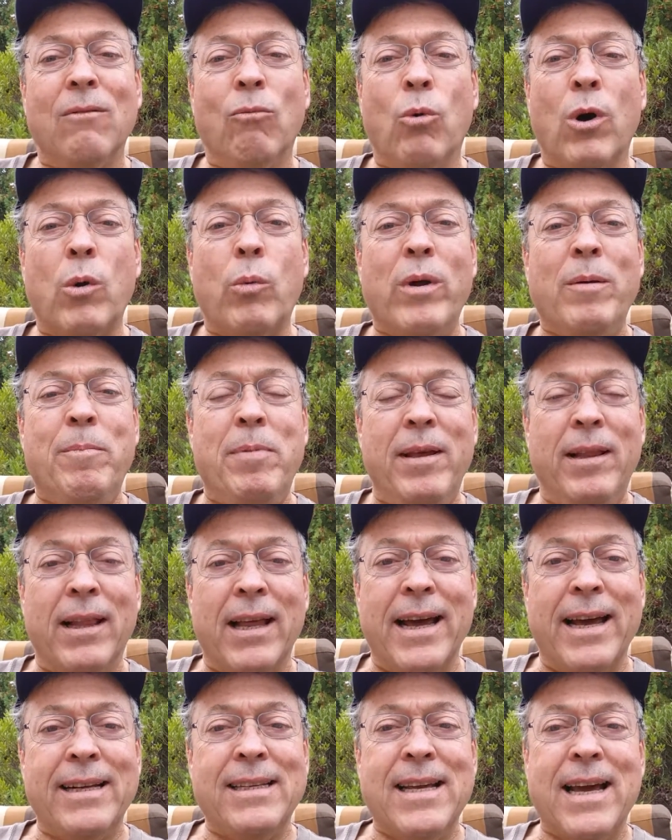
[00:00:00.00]
what it would be
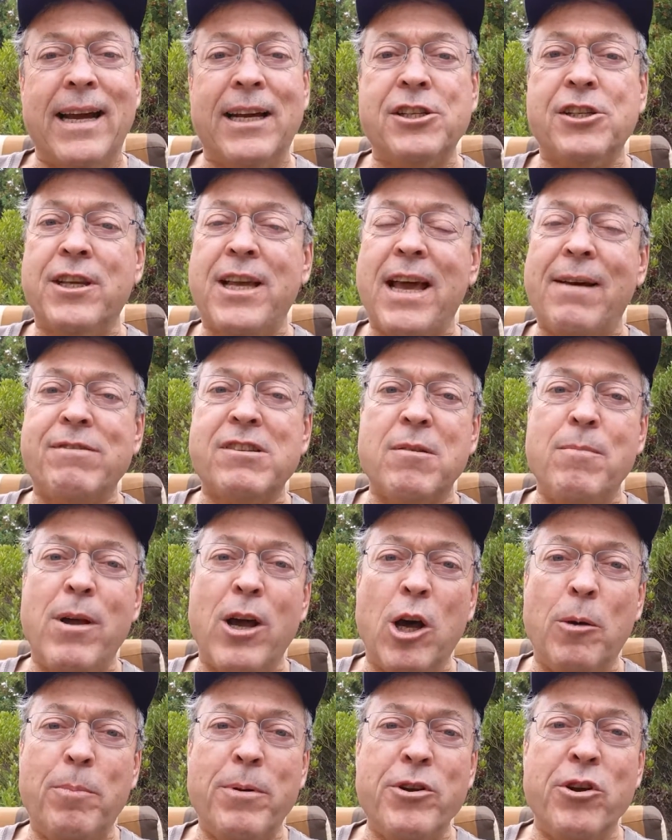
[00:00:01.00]
like to actually have some
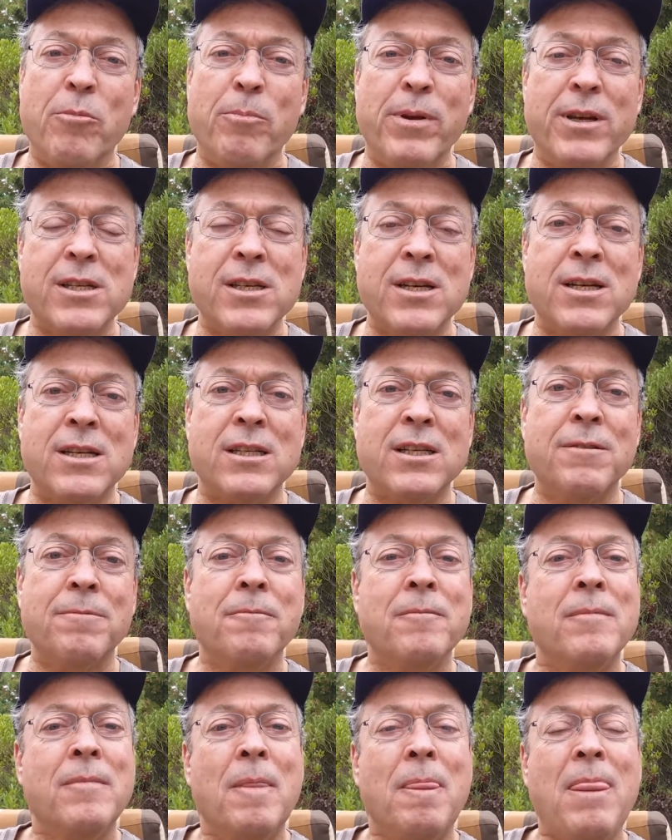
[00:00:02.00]
help in your business?
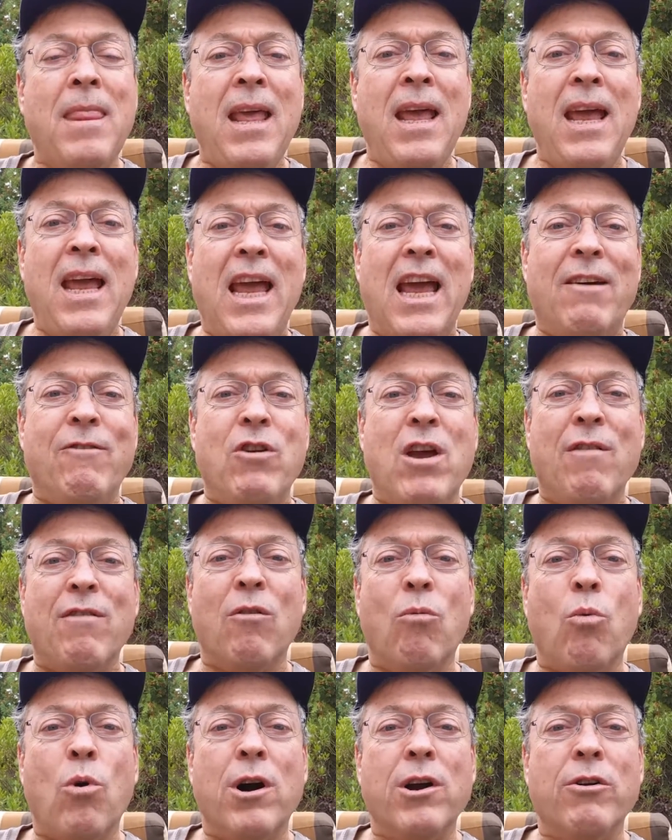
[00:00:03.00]
Have you
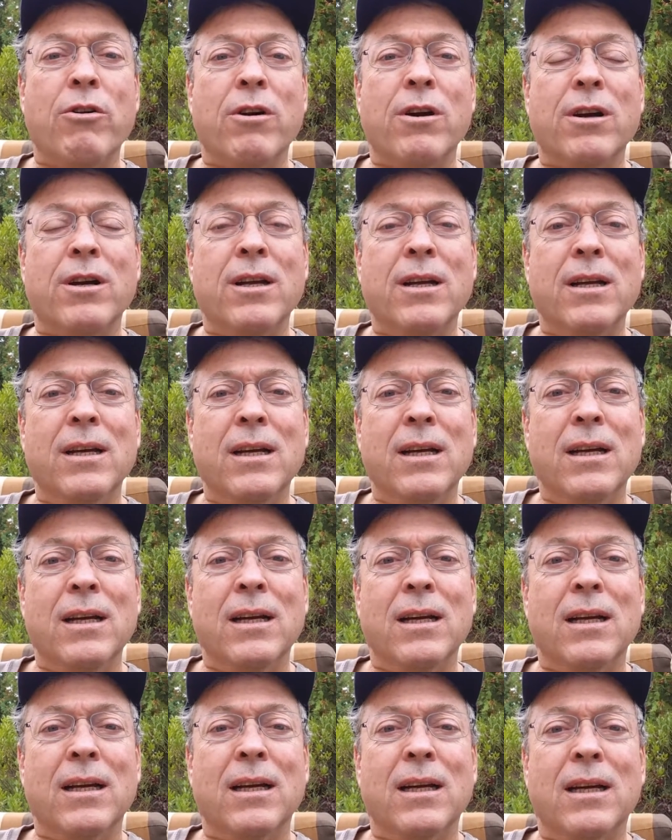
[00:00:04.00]
ever wondered,
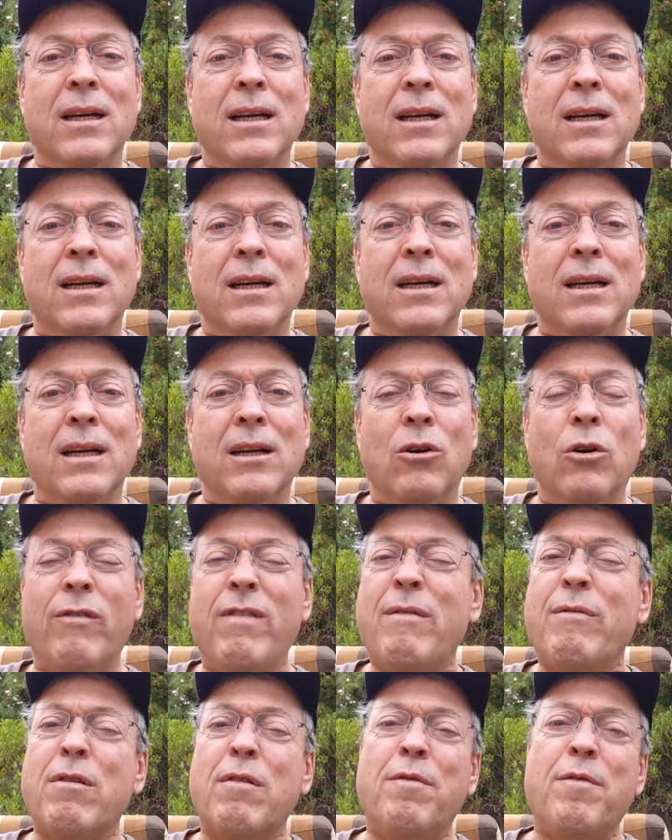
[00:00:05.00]
or have
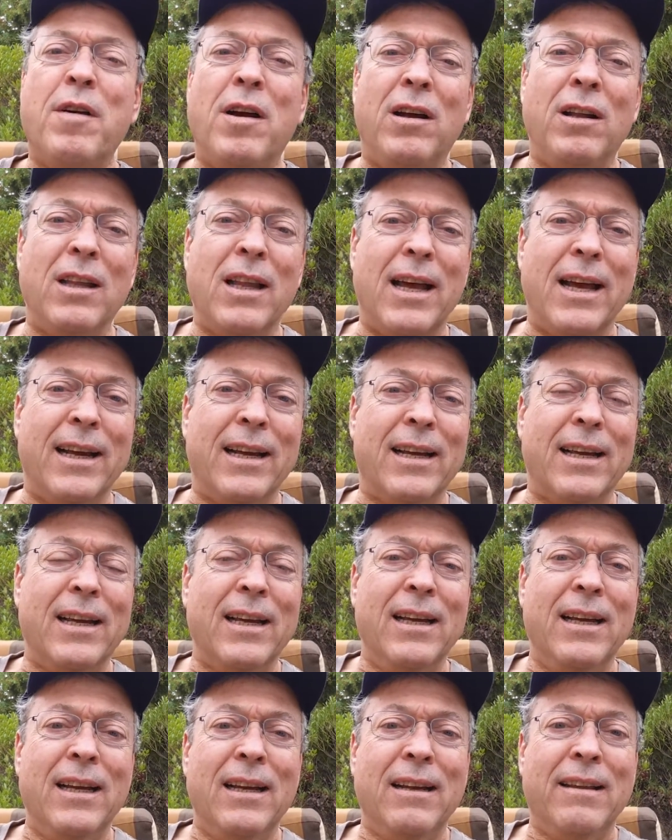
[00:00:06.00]
you ever felt like
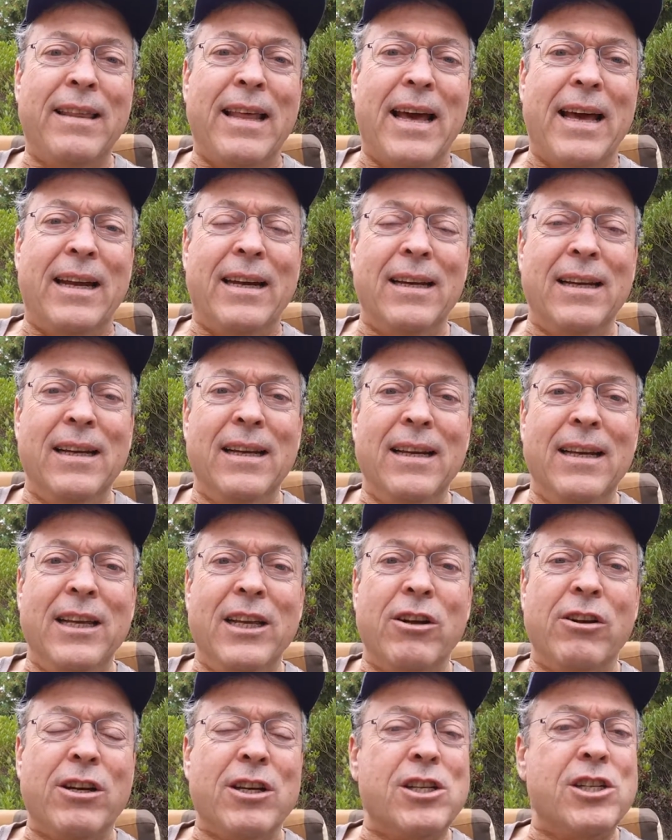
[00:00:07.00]
that
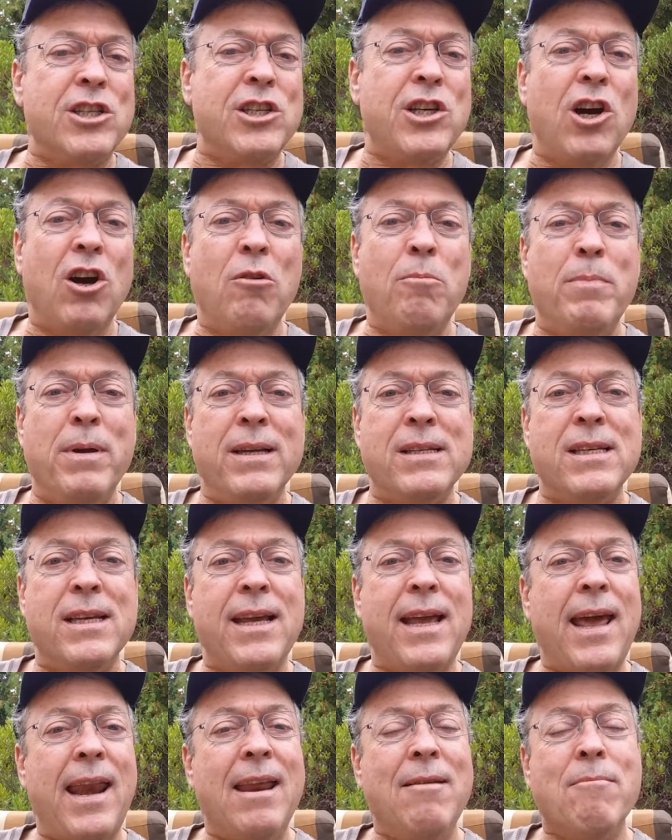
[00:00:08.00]
you're just so busy
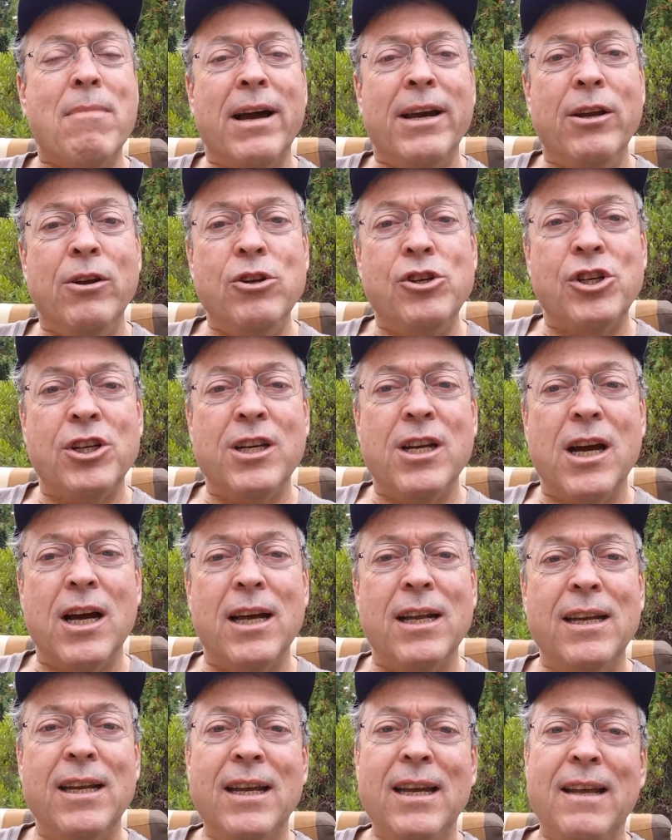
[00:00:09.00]
getting minutia
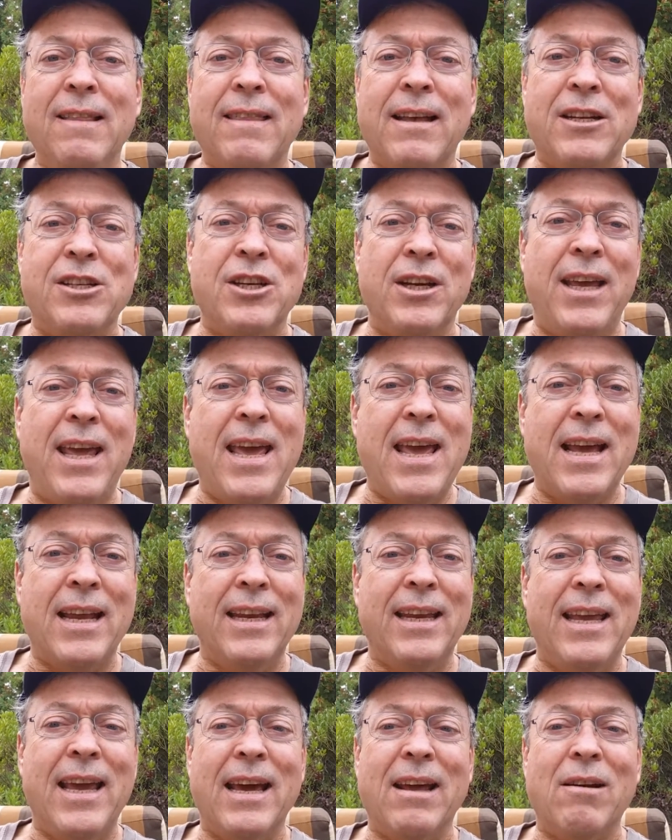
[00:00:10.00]
done that you
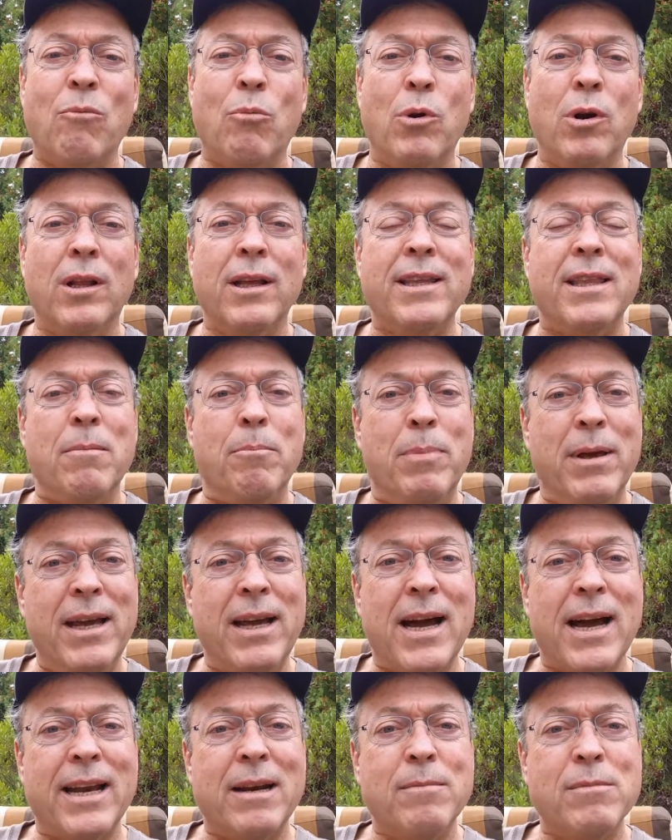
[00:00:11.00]
can't get really the big
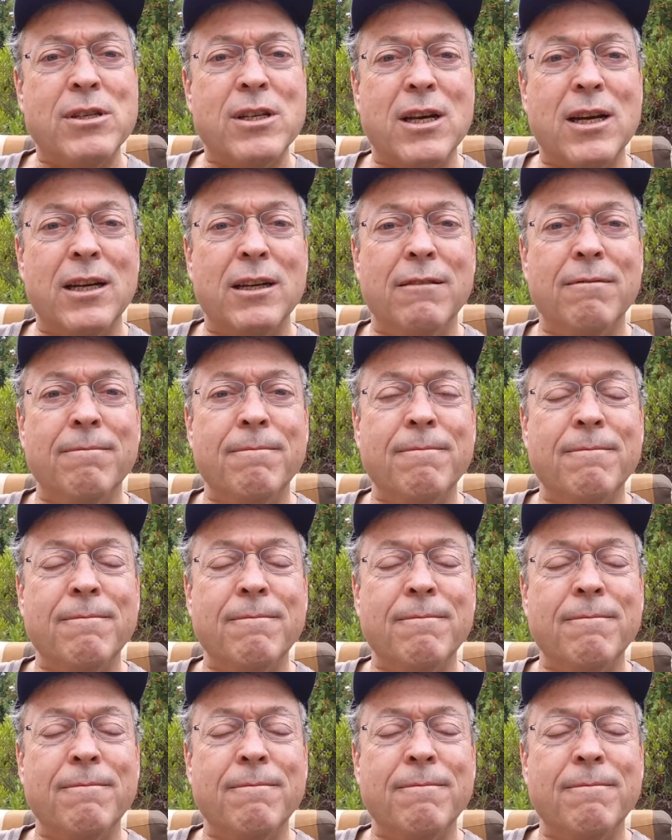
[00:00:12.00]
items done?